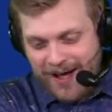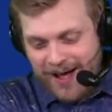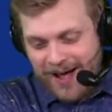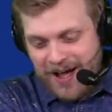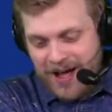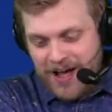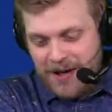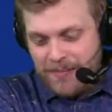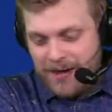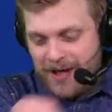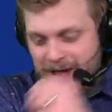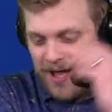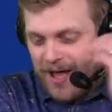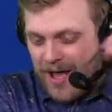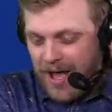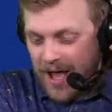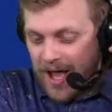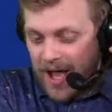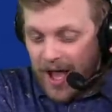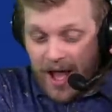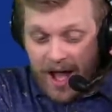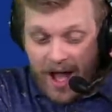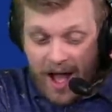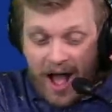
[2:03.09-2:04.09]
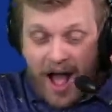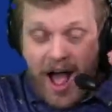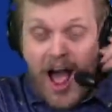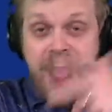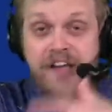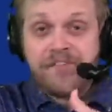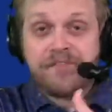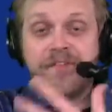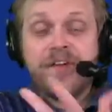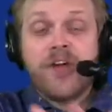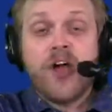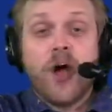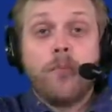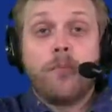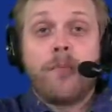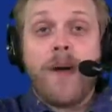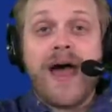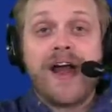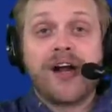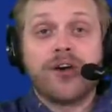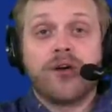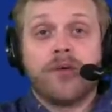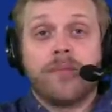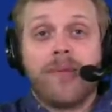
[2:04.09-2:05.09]
Um, I feel
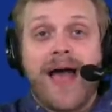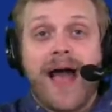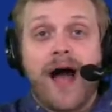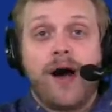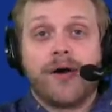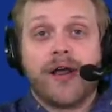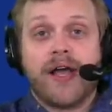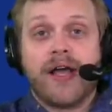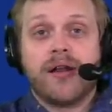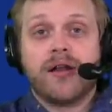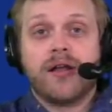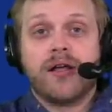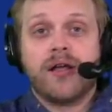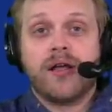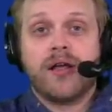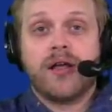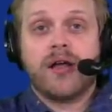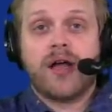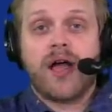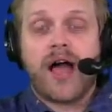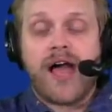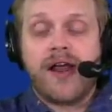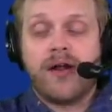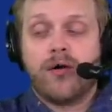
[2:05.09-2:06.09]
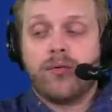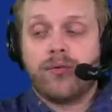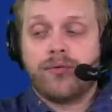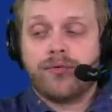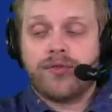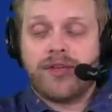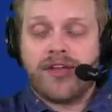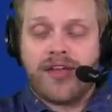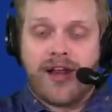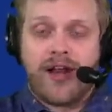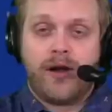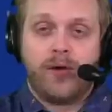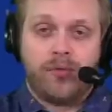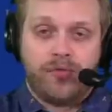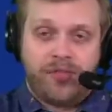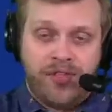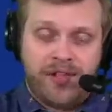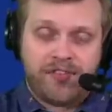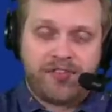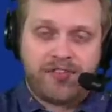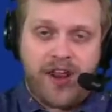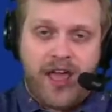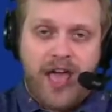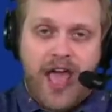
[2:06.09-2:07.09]
better about it. I don't, again, I don't think
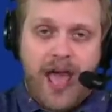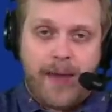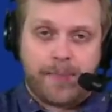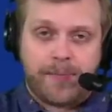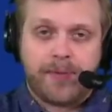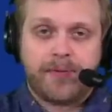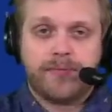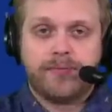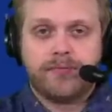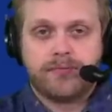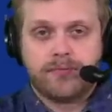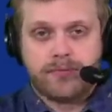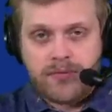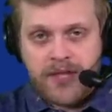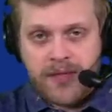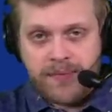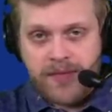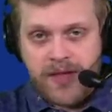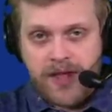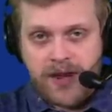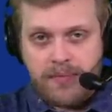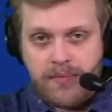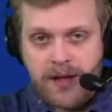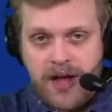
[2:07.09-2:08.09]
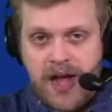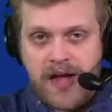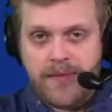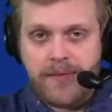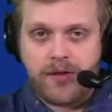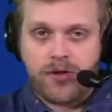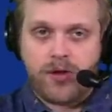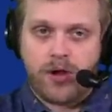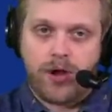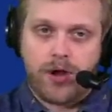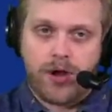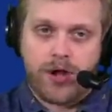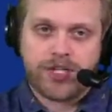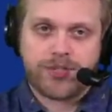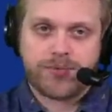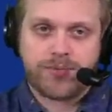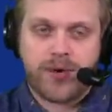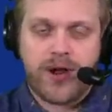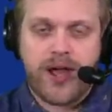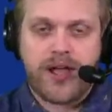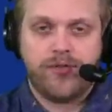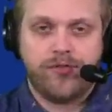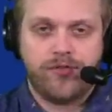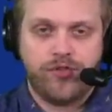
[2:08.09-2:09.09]
it's going to happen. Keep that in mind. The cost
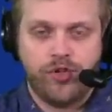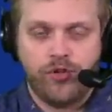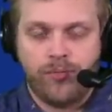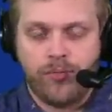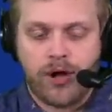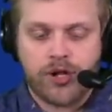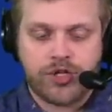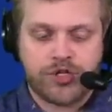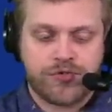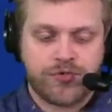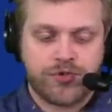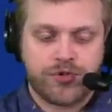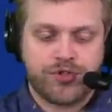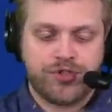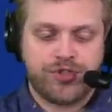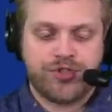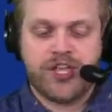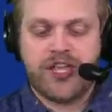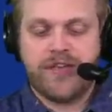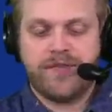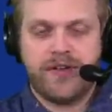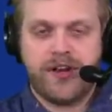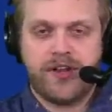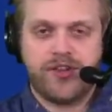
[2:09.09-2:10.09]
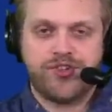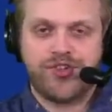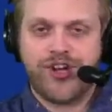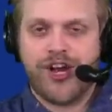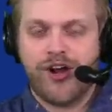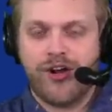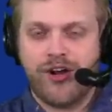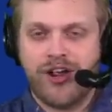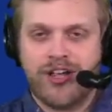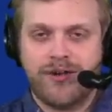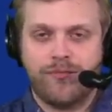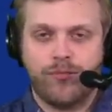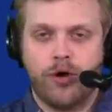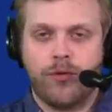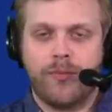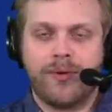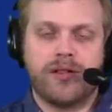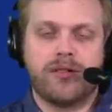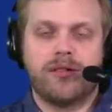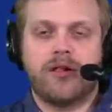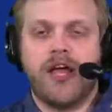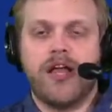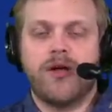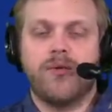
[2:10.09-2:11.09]
probably too much for Stephen and Jerry and Will
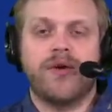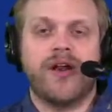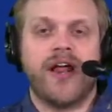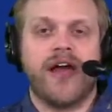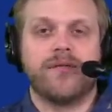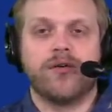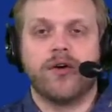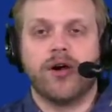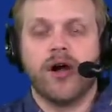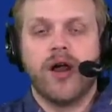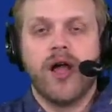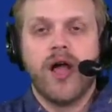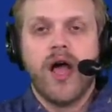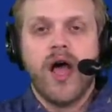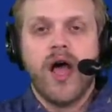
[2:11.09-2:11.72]
McClay, whatever.